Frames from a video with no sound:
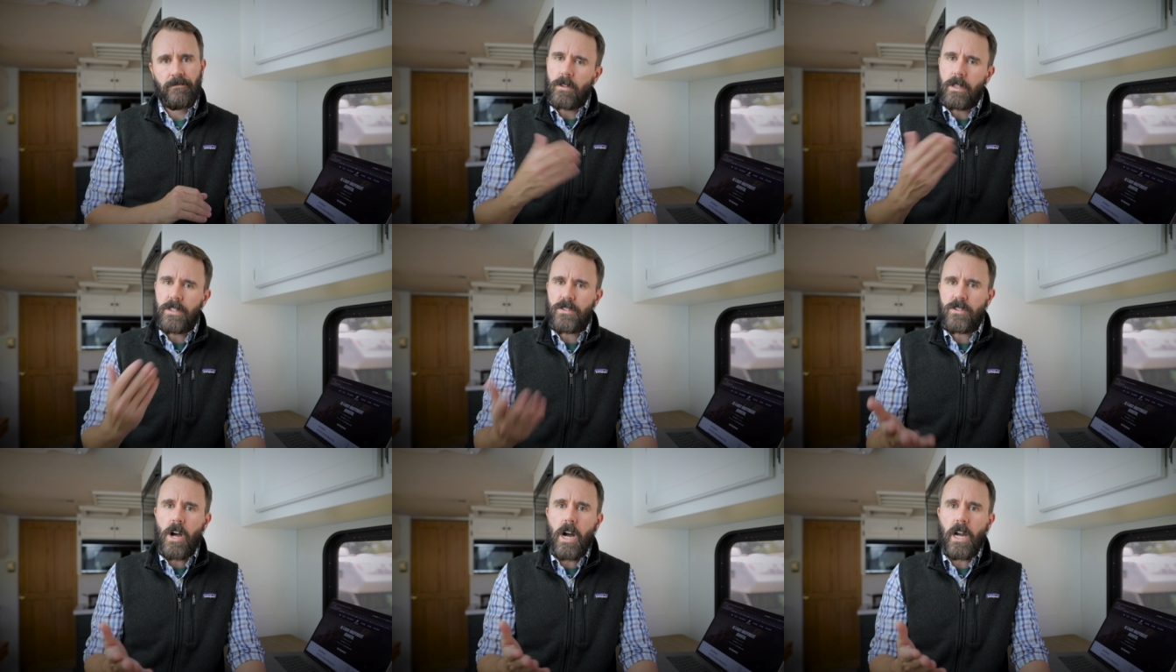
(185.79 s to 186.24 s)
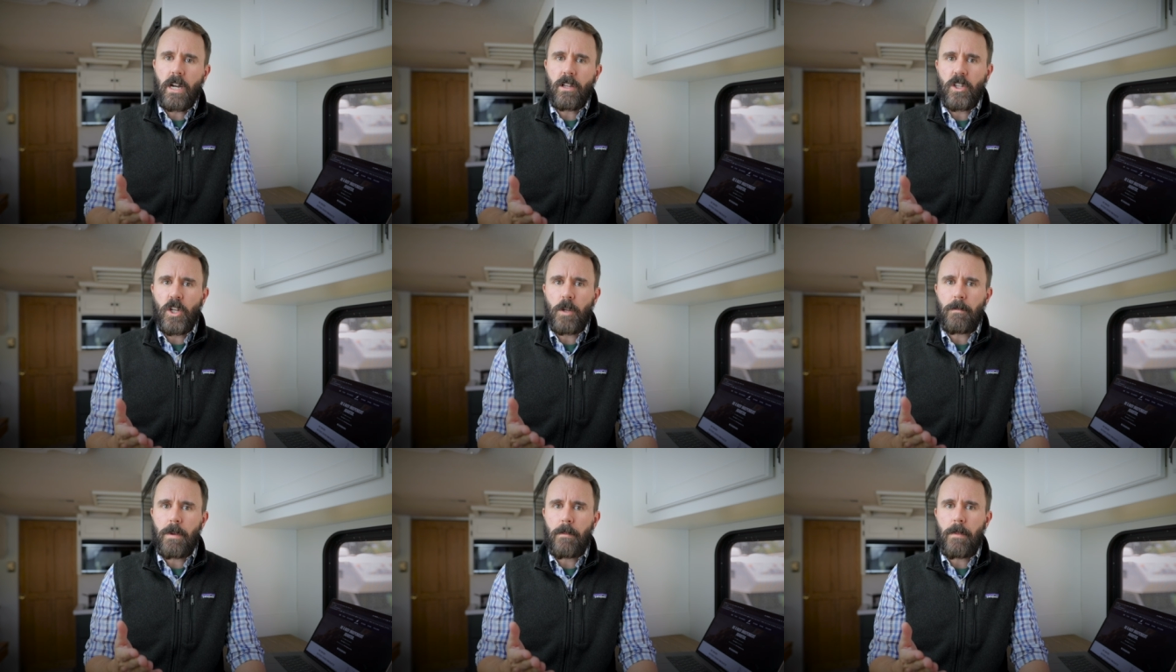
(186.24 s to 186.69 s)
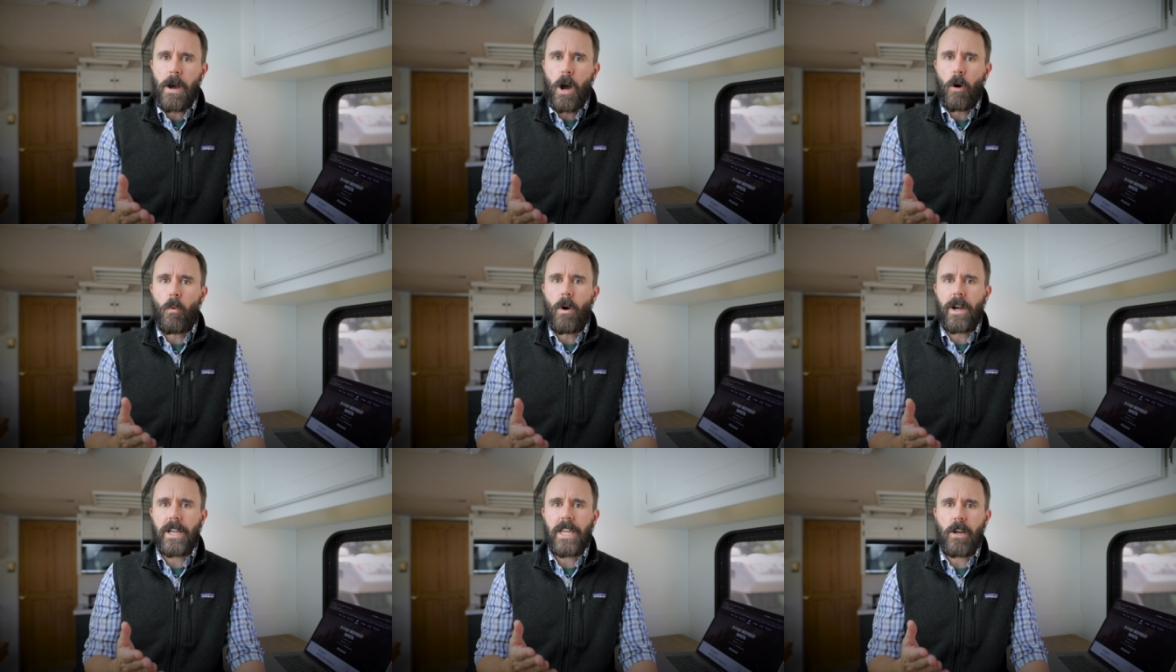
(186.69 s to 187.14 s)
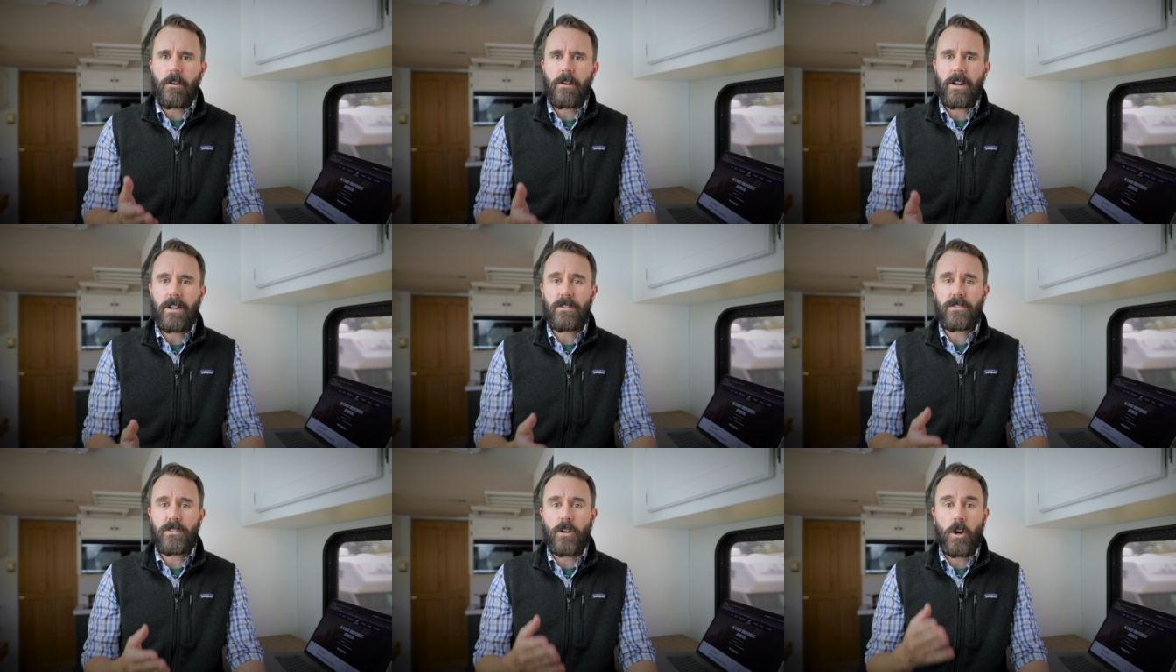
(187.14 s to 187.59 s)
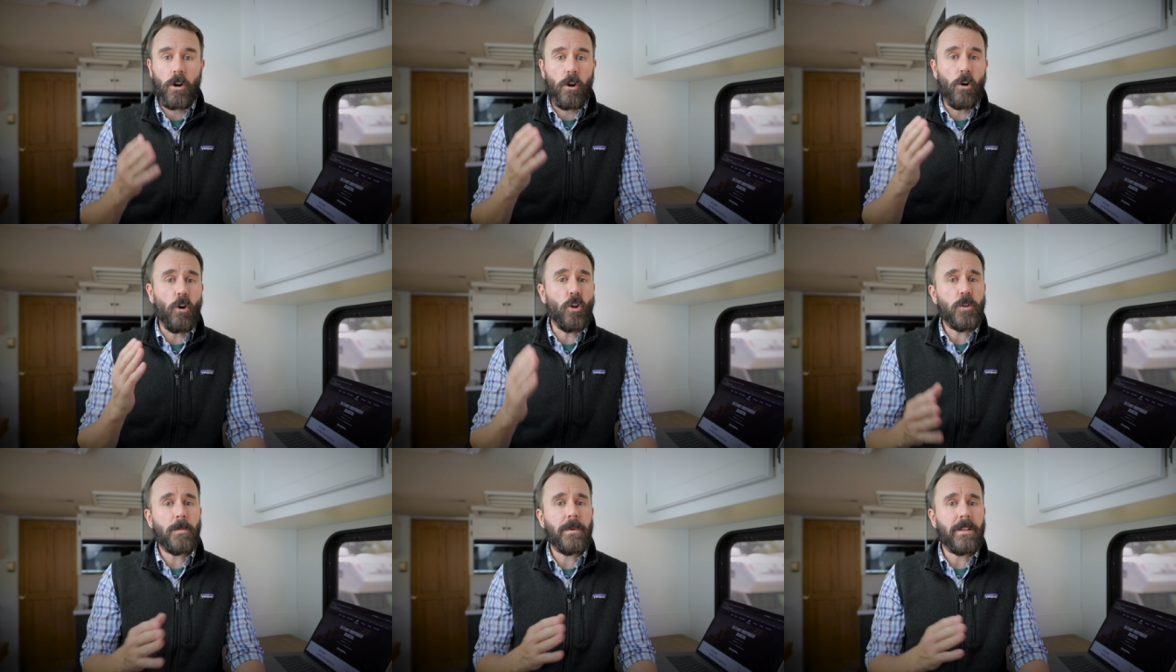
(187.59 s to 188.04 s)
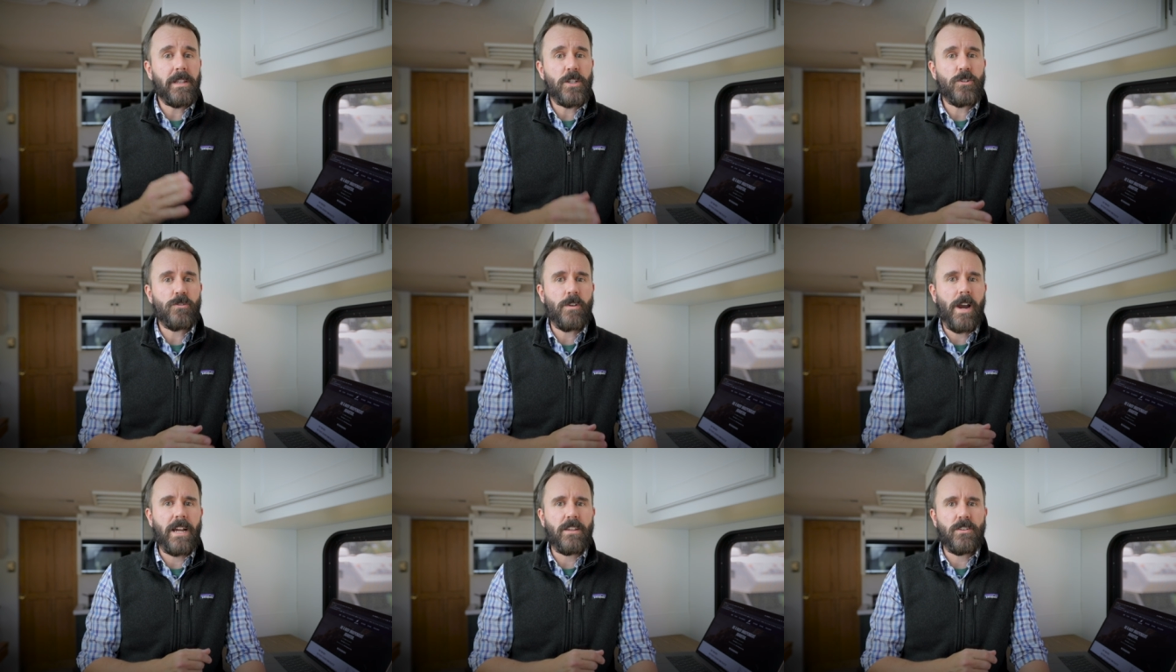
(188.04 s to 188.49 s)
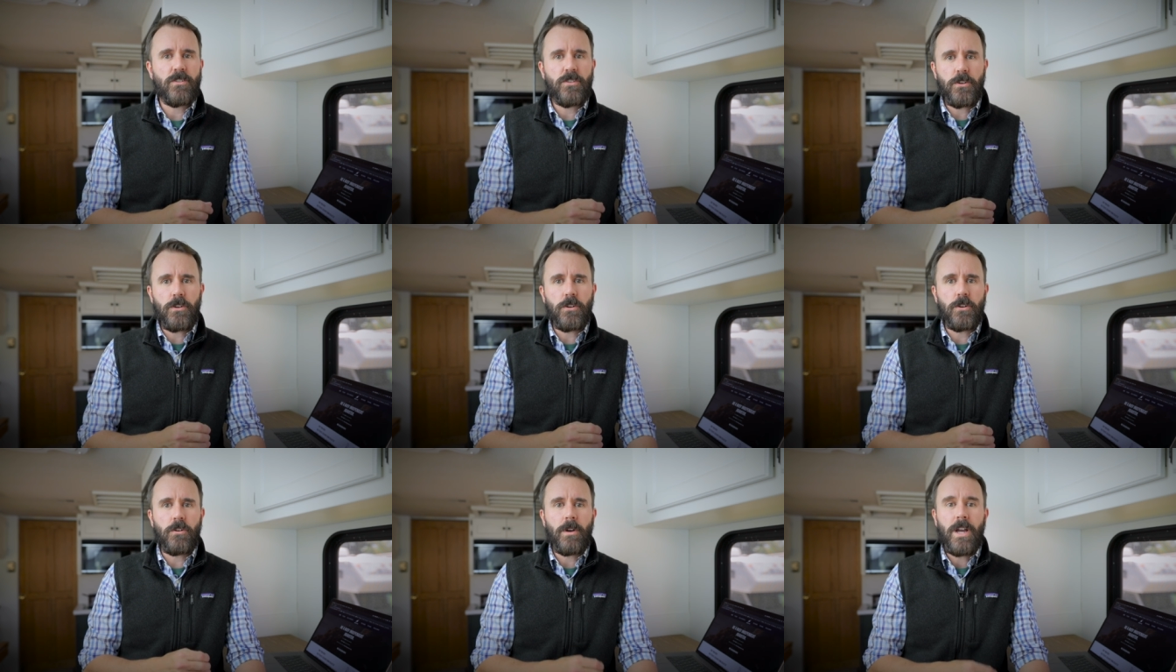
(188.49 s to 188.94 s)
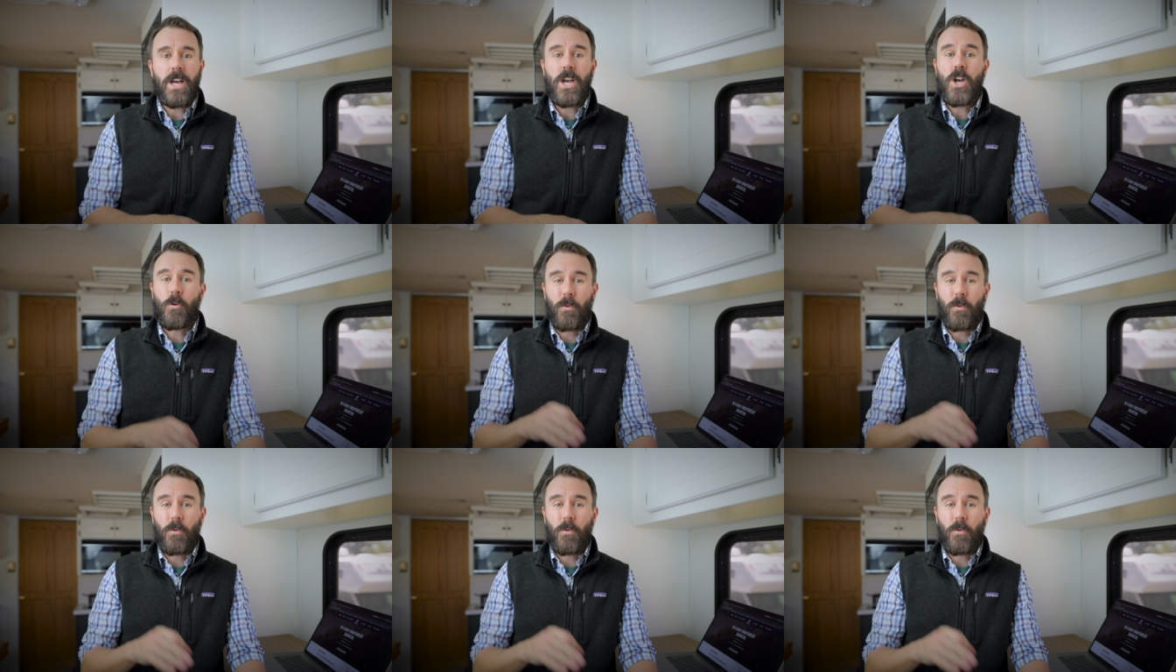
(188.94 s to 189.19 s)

So let's talk a little bit about what carriers are ultimately trying to do